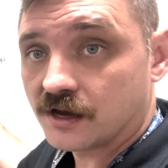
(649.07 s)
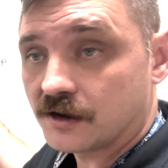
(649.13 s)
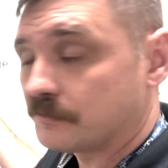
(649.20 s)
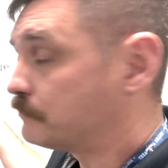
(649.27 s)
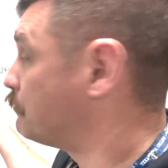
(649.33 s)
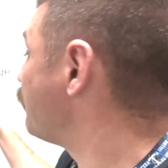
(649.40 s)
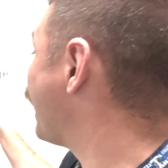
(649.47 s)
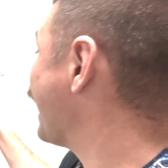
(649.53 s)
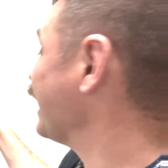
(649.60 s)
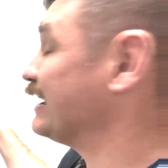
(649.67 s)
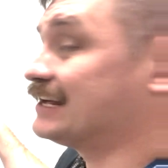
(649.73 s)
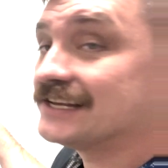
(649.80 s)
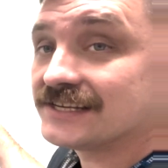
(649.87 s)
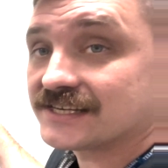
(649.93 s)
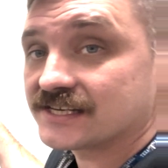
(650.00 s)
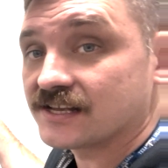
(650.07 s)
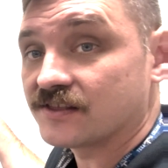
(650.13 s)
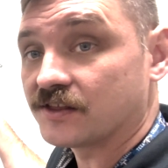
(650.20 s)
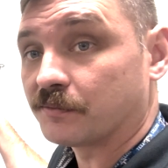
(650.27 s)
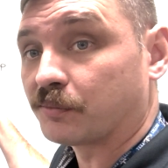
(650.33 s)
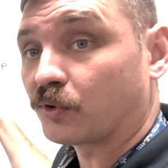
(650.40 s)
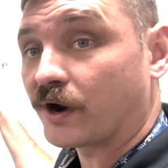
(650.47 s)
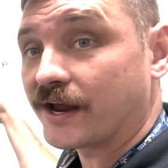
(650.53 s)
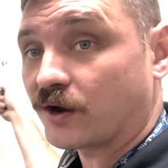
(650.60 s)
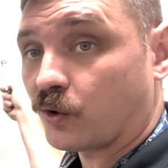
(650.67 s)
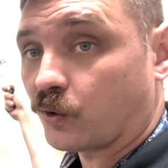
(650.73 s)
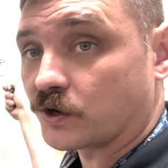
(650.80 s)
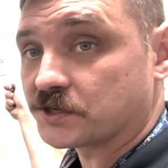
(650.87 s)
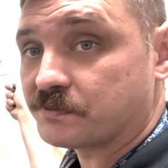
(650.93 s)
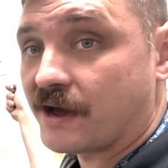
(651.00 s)
minus the brake
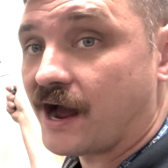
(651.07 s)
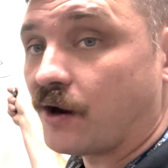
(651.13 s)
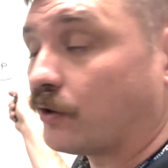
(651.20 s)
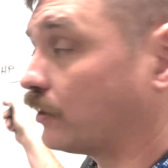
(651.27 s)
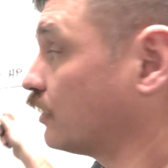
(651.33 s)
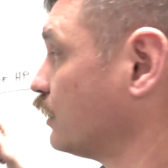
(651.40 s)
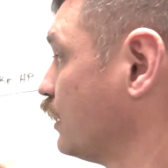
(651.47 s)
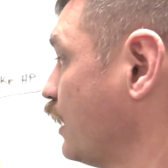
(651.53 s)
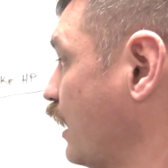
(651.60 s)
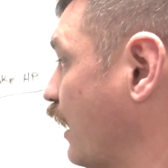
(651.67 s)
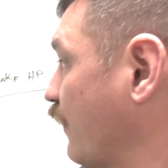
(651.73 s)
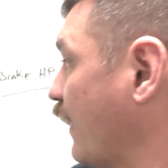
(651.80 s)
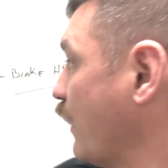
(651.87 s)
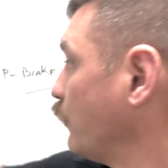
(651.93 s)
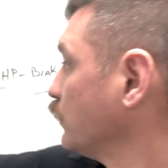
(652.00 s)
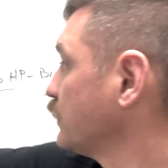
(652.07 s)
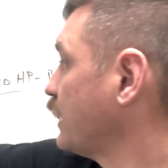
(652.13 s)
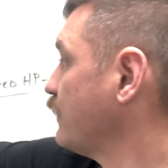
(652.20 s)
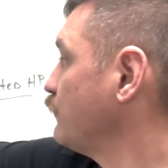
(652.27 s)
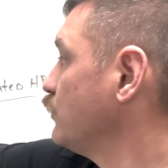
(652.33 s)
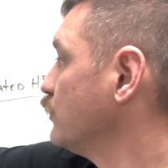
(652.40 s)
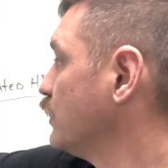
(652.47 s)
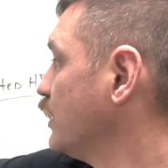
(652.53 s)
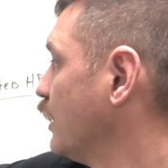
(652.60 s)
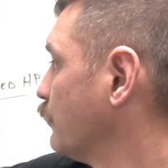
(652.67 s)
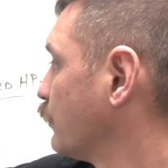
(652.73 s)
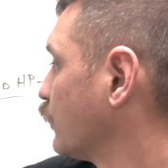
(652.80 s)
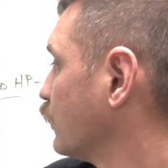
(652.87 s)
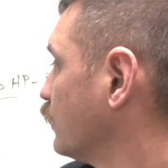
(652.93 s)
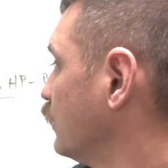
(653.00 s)
horsepower, and that will give you the
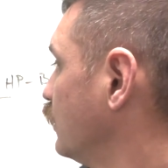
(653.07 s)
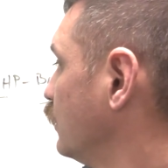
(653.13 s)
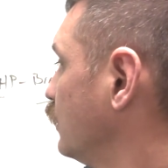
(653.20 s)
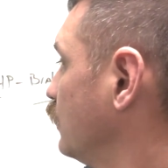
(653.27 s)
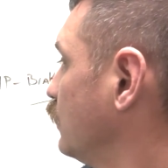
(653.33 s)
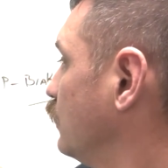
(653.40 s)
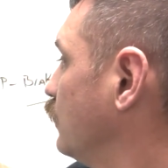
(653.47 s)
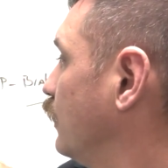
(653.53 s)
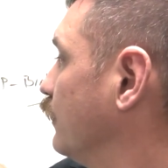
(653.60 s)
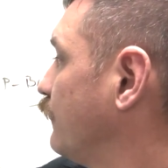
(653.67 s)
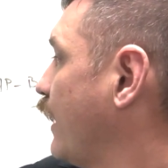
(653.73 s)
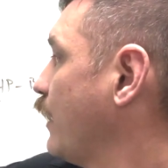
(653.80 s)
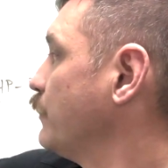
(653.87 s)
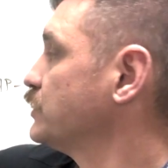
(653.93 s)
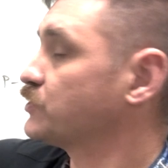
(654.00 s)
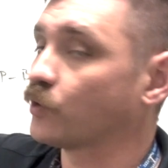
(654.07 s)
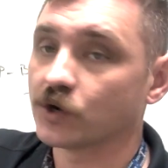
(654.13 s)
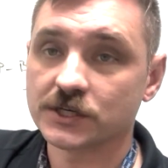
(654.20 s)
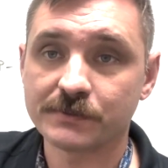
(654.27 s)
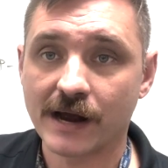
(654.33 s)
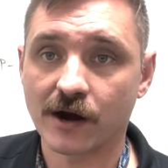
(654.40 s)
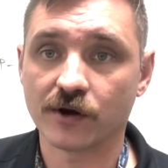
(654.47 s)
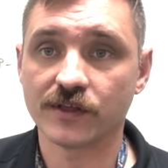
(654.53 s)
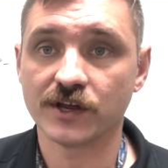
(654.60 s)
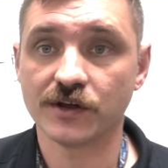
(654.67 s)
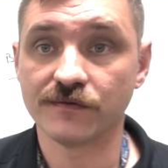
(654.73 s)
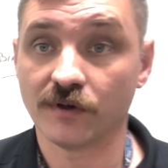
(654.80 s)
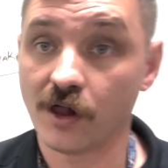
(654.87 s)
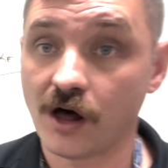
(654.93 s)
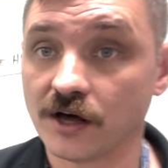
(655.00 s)
number of how much horsepower that
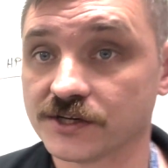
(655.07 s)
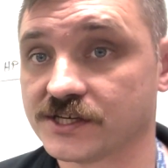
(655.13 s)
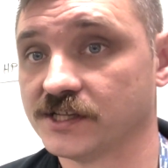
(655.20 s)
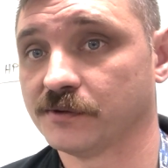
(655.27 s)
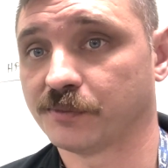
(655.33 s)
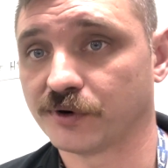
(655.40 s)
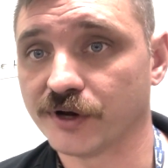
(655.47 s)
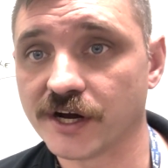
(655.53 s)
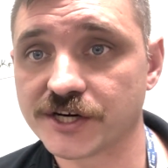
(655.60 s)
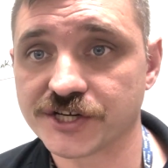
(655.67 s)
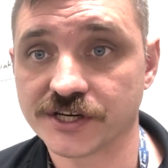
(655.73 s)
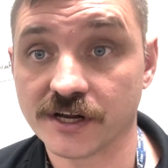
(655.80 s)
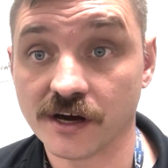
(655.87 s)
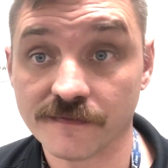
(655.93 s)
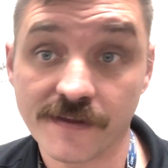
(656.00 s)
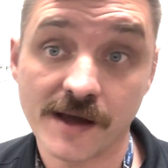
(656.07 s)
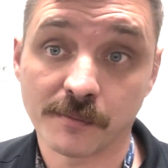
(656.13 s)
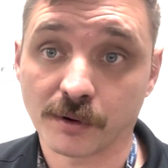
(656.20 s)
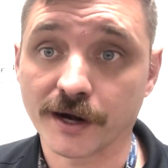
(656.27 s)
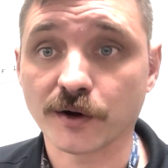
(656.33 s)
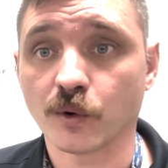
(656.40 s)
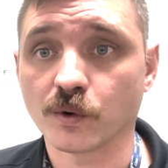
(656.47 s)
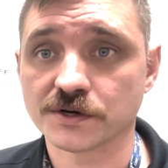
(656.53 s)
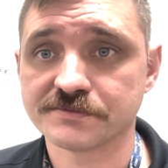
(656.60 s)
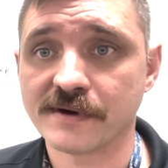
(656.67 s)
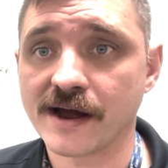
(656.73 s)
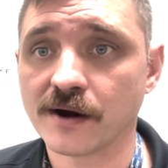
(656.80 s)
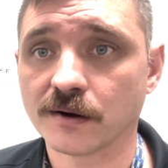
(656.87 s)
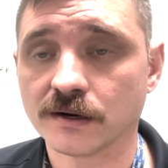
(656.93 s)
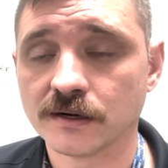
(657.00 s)
you've lost in the production of that brake
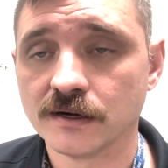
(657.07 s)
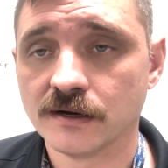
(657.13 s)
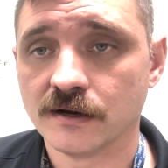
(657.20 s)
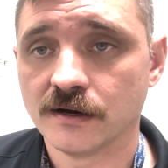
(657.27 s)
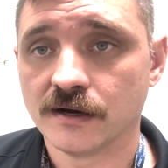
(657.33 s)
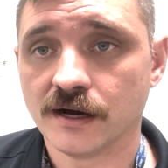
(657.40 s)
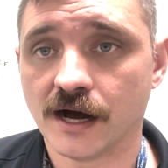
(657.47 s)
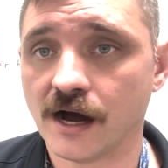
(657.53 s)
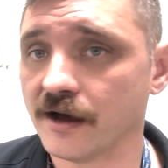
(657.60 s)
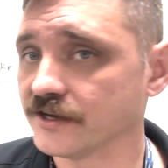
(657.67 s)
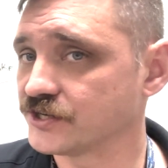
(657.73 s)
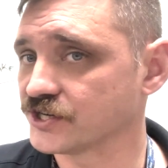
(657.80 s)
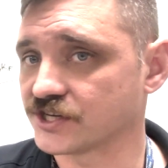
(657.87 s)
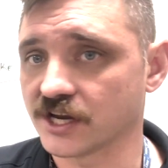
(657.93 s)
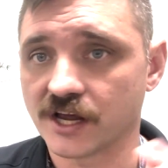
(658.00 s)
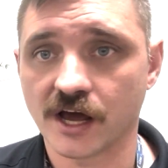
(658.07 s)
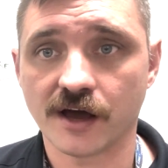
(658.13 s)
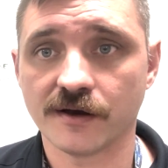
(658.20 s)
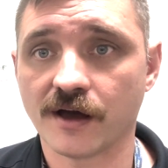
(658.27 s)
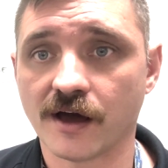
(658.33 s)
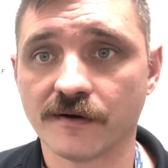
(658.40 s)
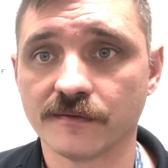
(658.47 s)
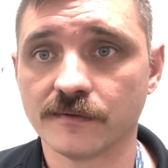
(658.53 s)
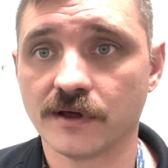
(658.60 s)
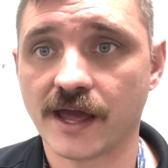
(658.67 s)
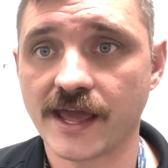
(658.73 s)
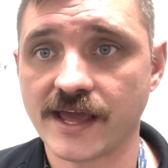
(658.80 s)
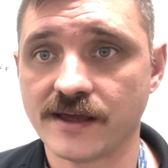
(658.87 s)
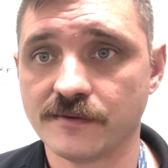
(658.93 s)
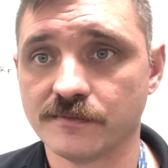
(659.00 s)
horsepower. It's just
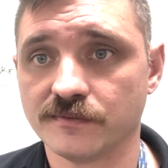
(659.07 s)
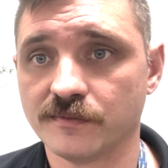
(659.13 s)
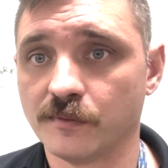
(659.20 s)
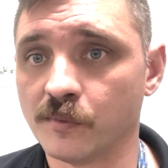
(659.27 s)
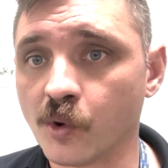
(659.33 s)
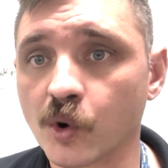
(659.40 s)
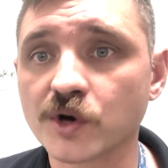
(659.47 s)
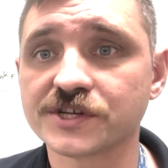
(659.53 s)
a more